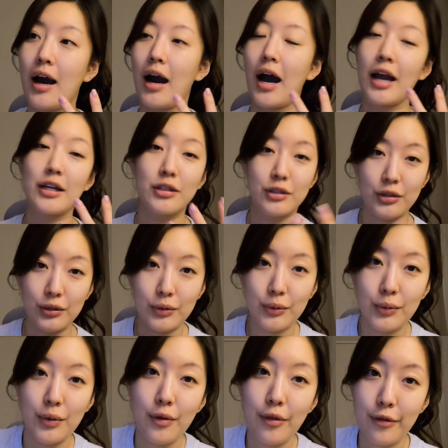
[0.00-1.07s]
I
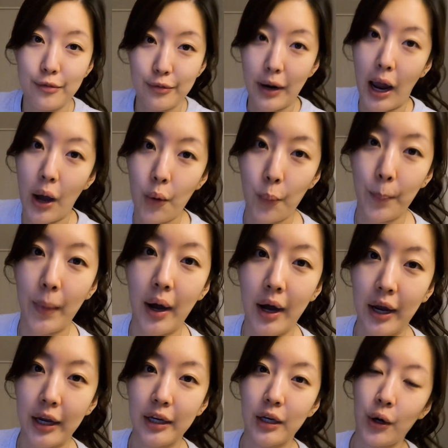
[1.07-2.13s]
do throughout
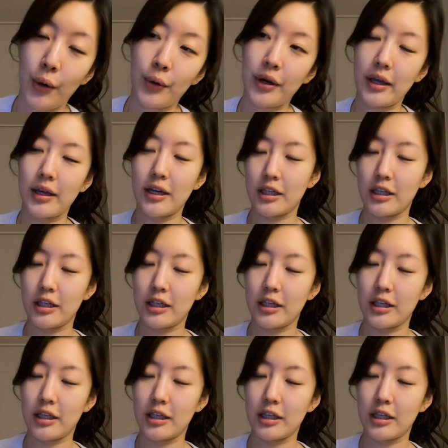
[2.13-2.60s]
my coding